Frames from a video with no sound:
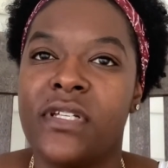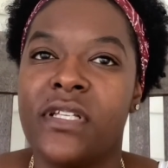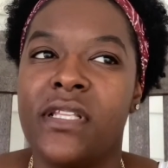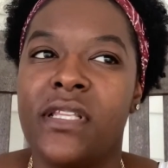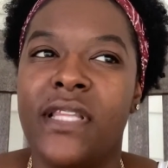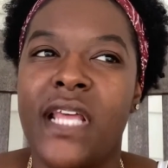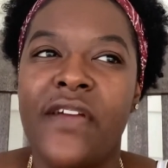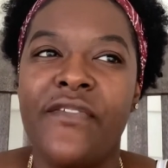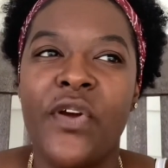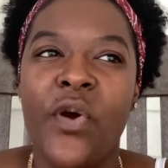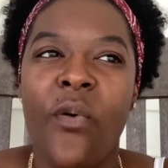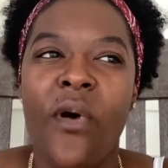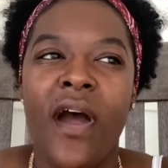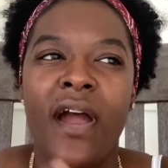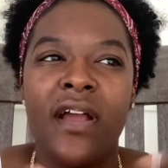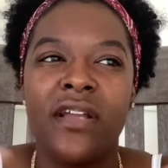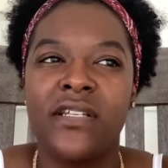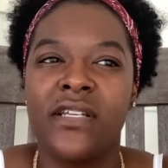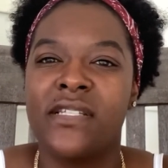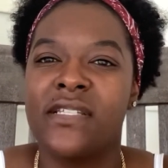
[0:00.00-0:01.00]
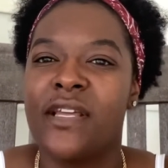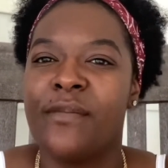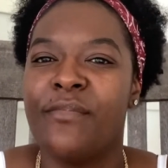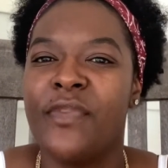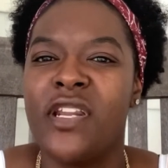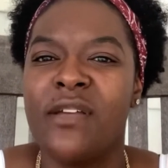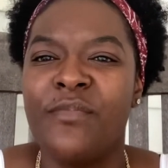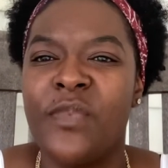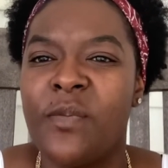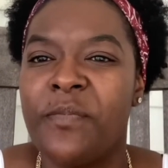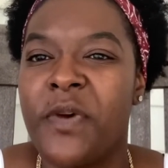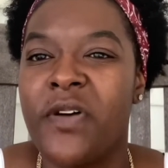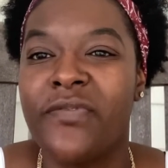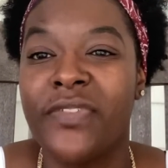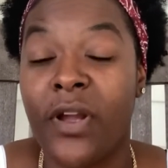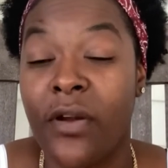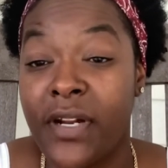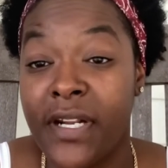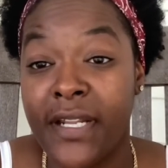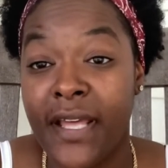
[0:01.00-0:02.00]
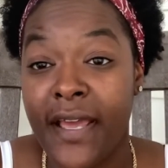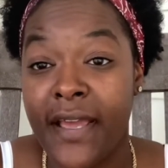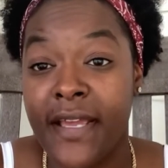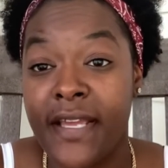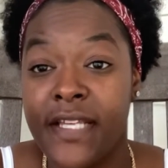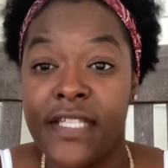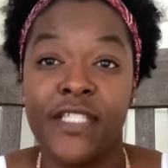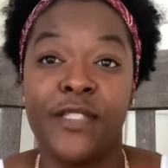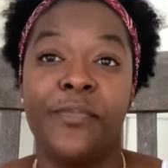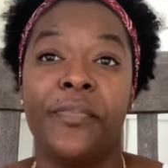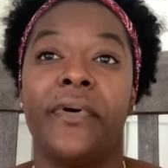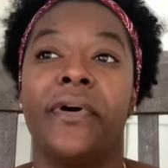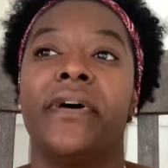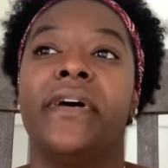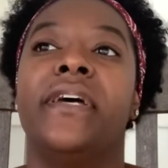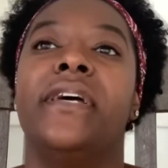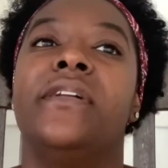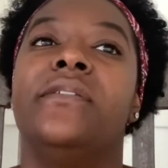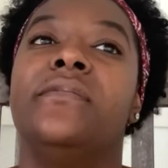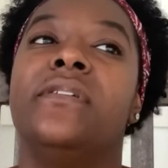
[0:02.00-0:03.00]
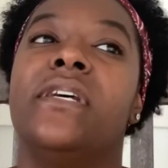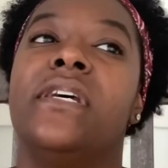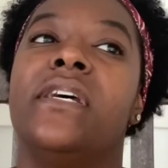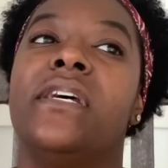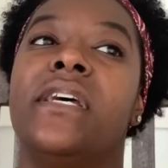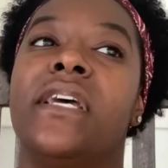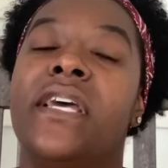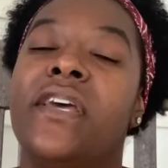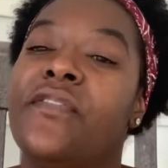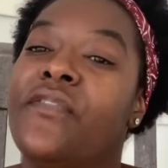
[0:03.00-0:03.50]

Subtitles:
they require just a minimum of 30 days, but it